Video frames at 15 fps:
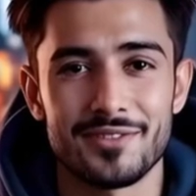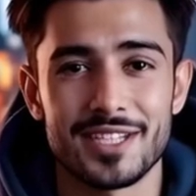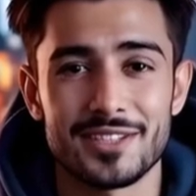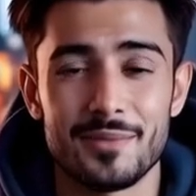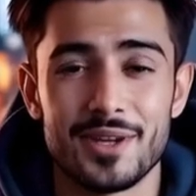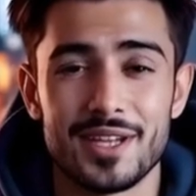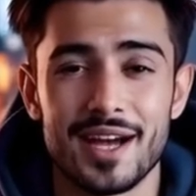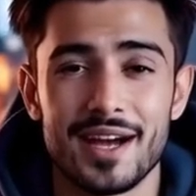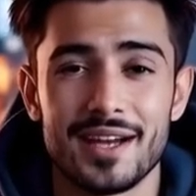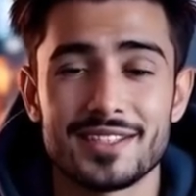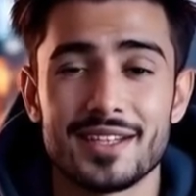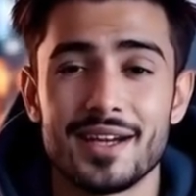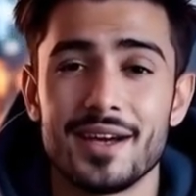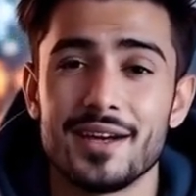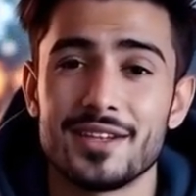Facebook
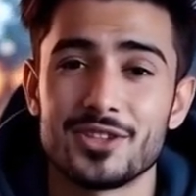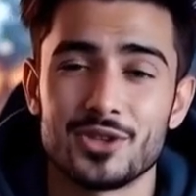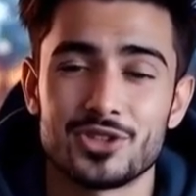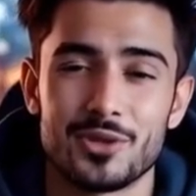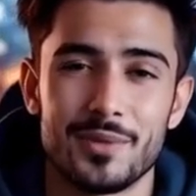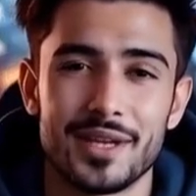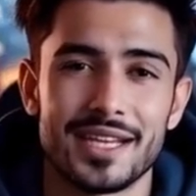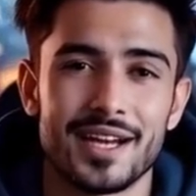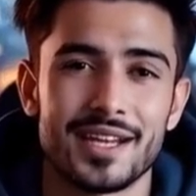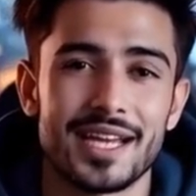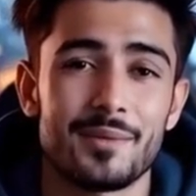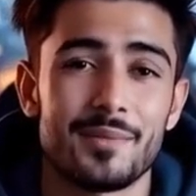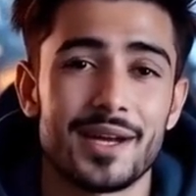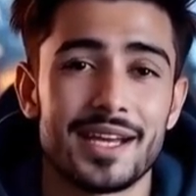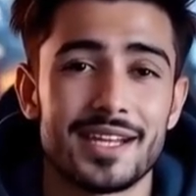ads, social media
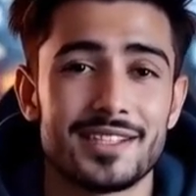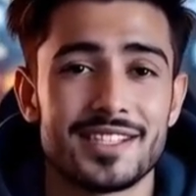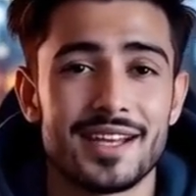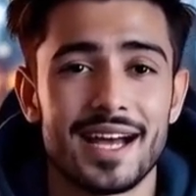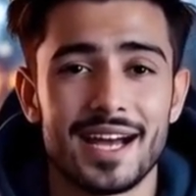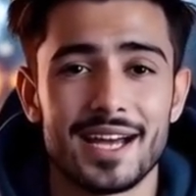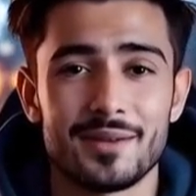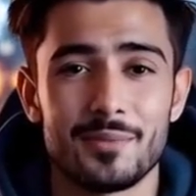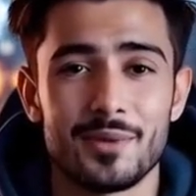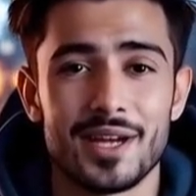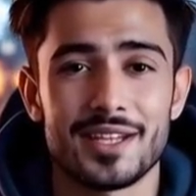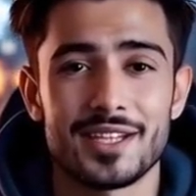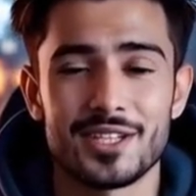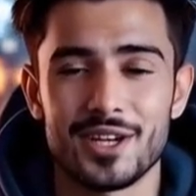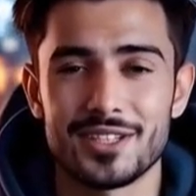campaigns, and
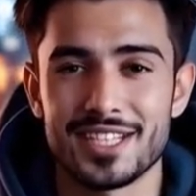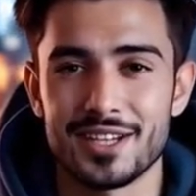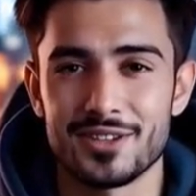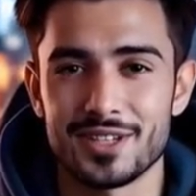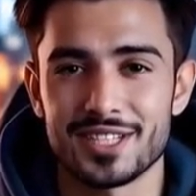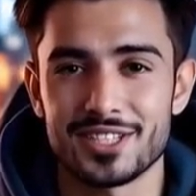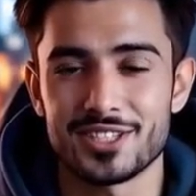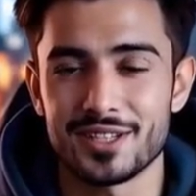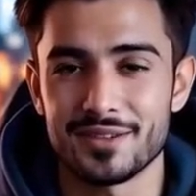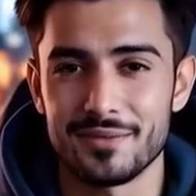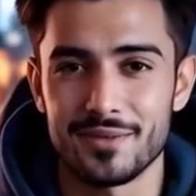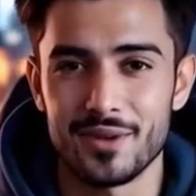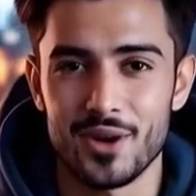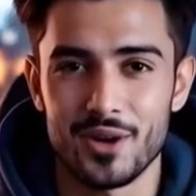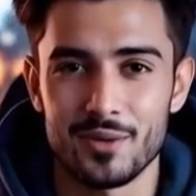branded content creation,
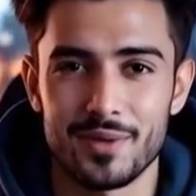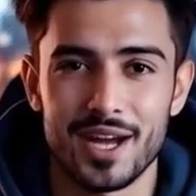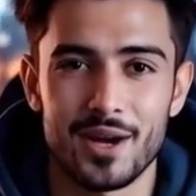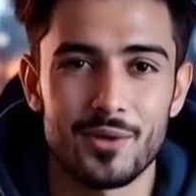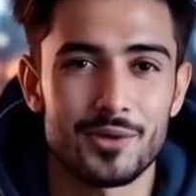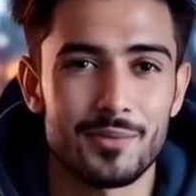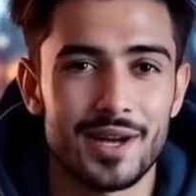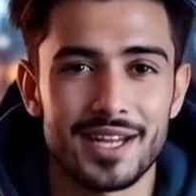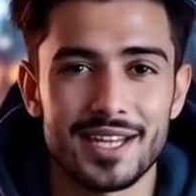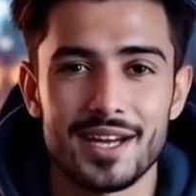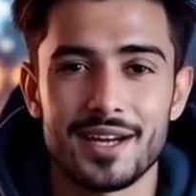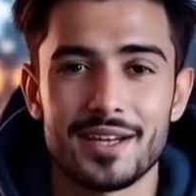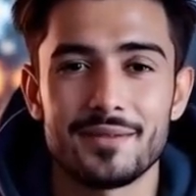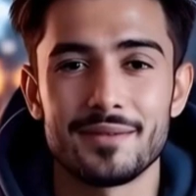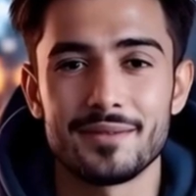all powered by
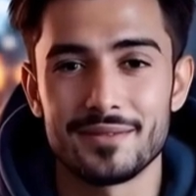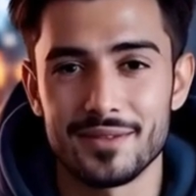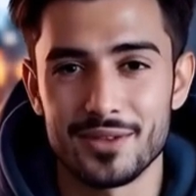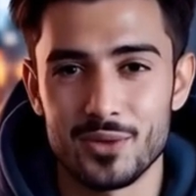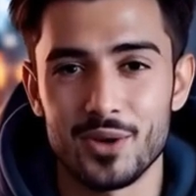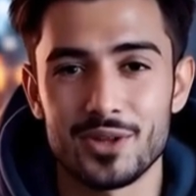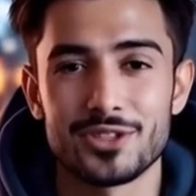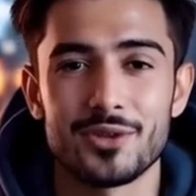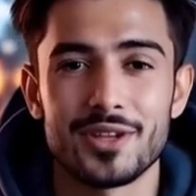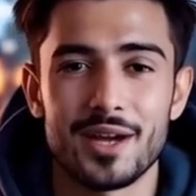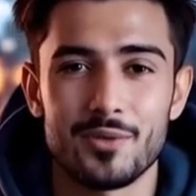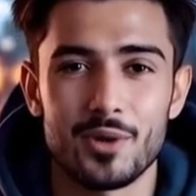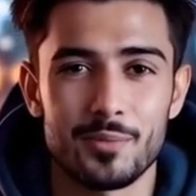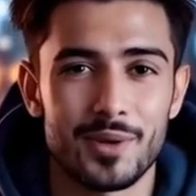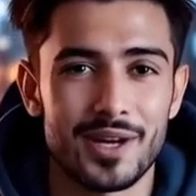AI. You also get
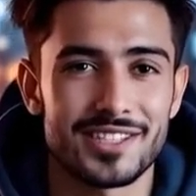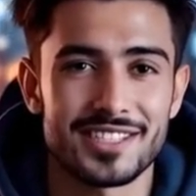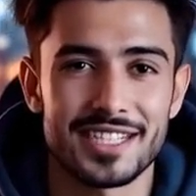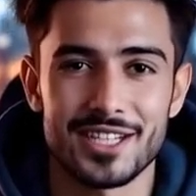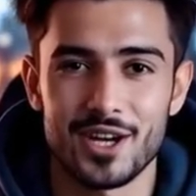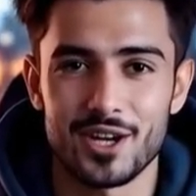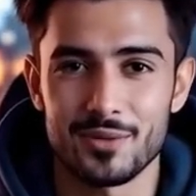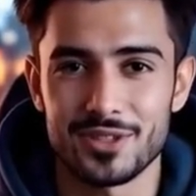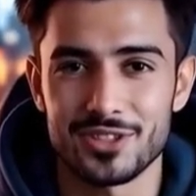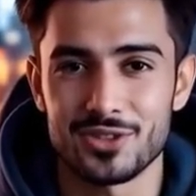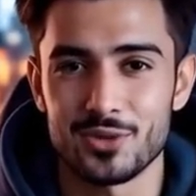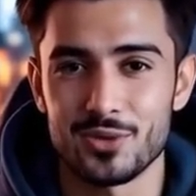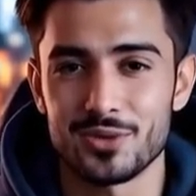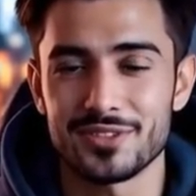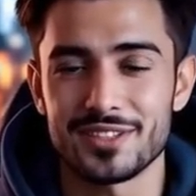robust e-commerce
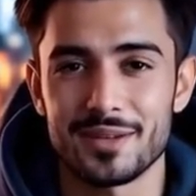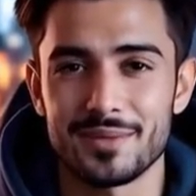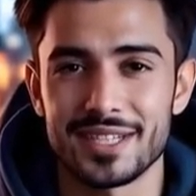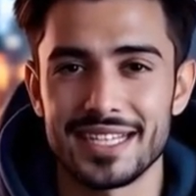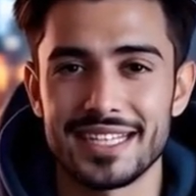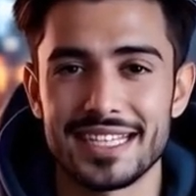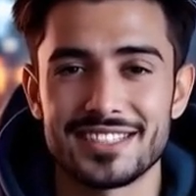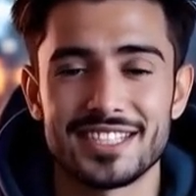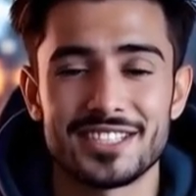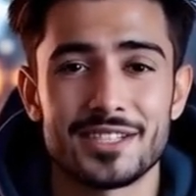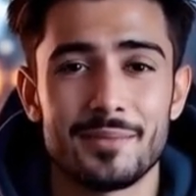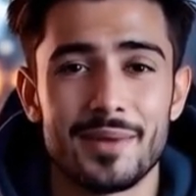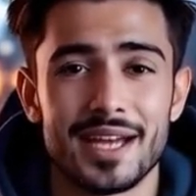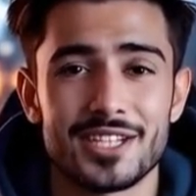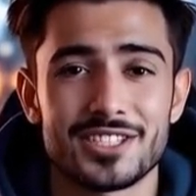tools that make it easy to
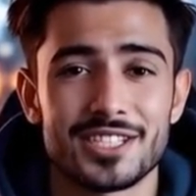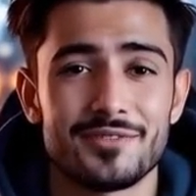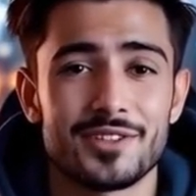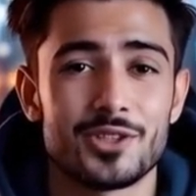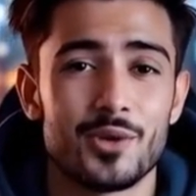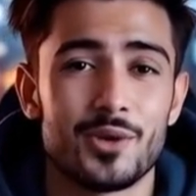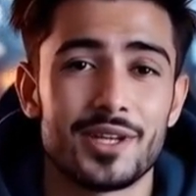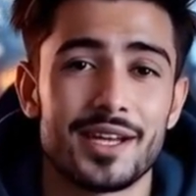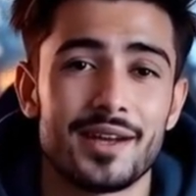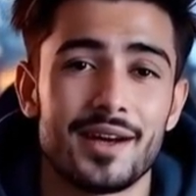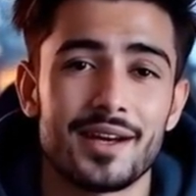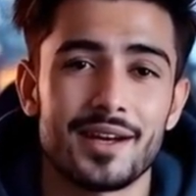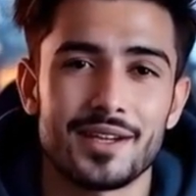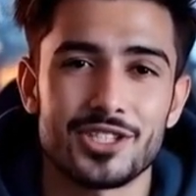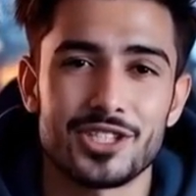manage inventory,
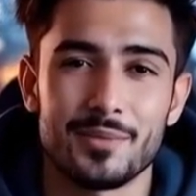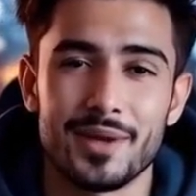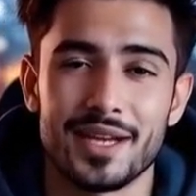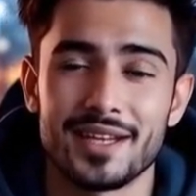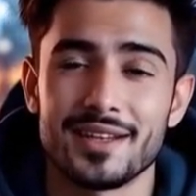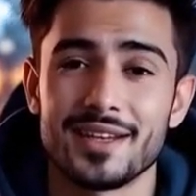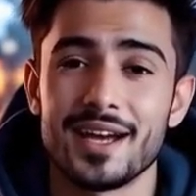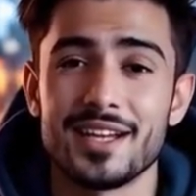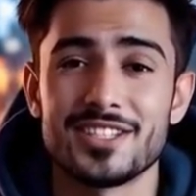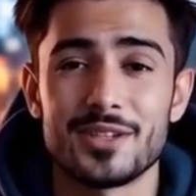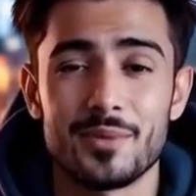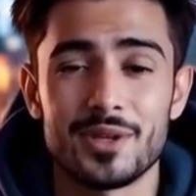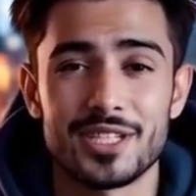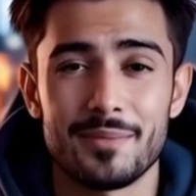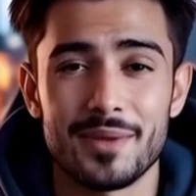shipping,
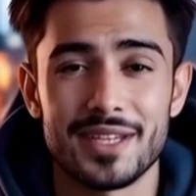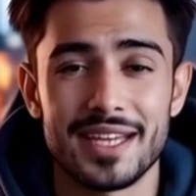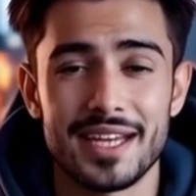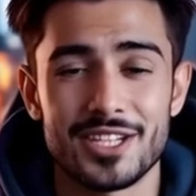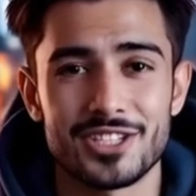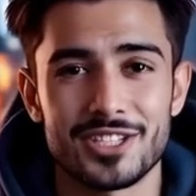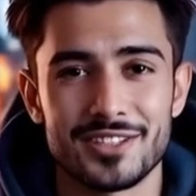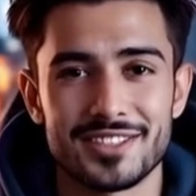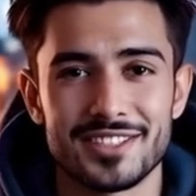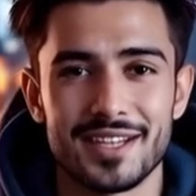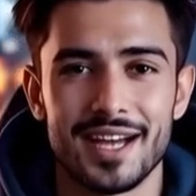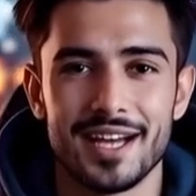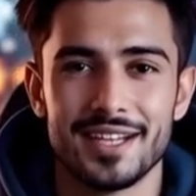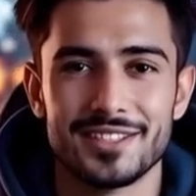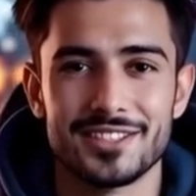customer communications,
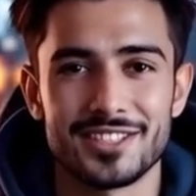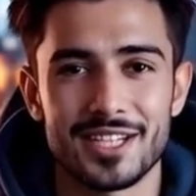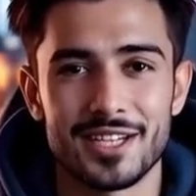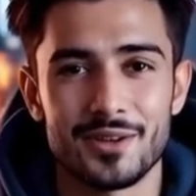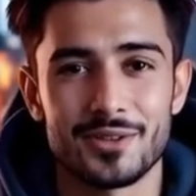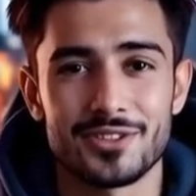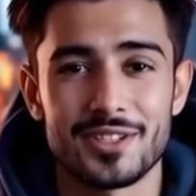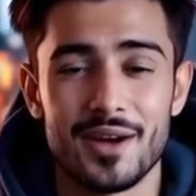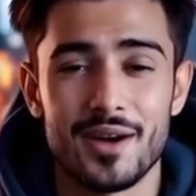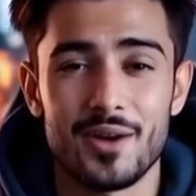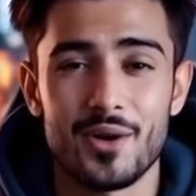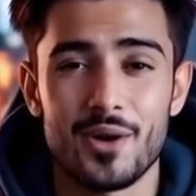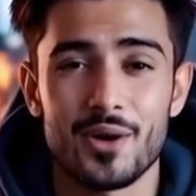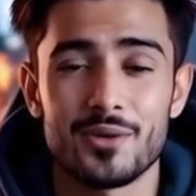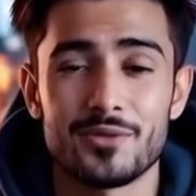and sales,
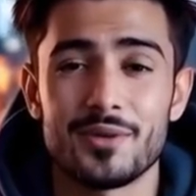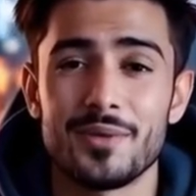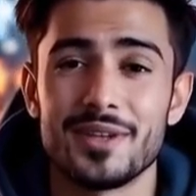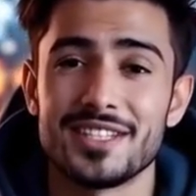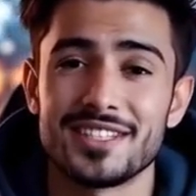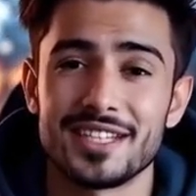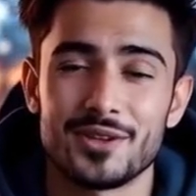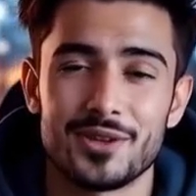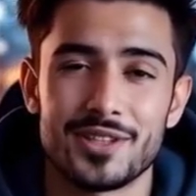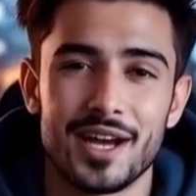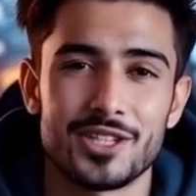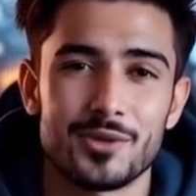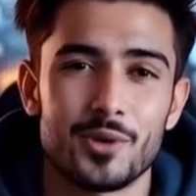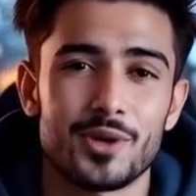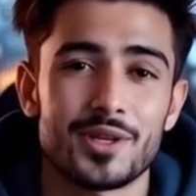all from a single
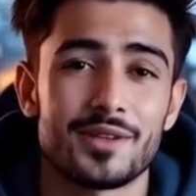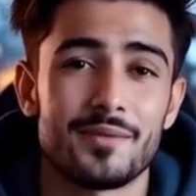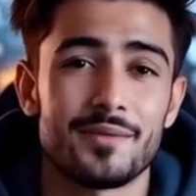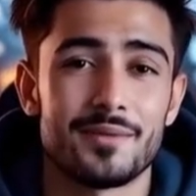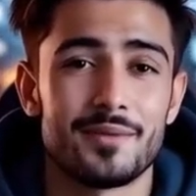dashboard.